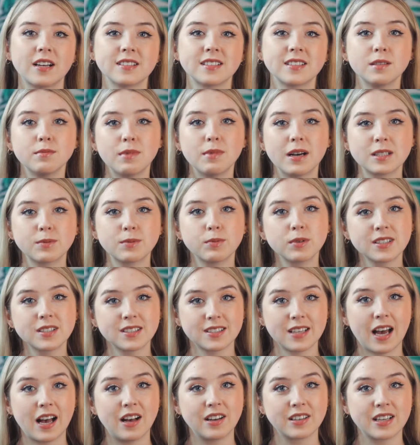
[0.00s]
customizable
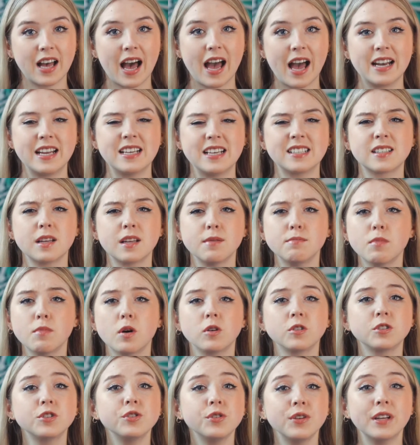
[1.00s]
style guide is the
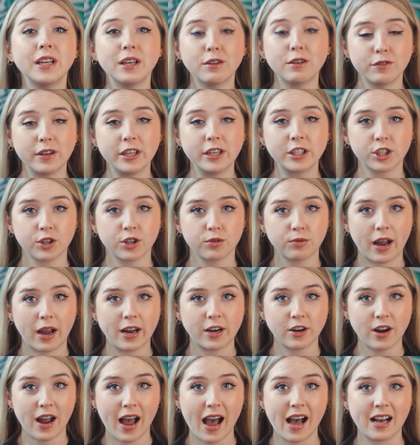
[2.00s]
most unique feature
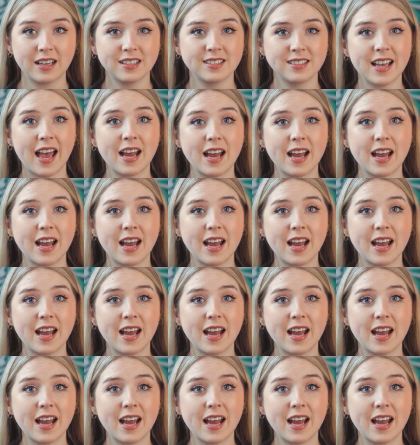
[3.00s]
Writer has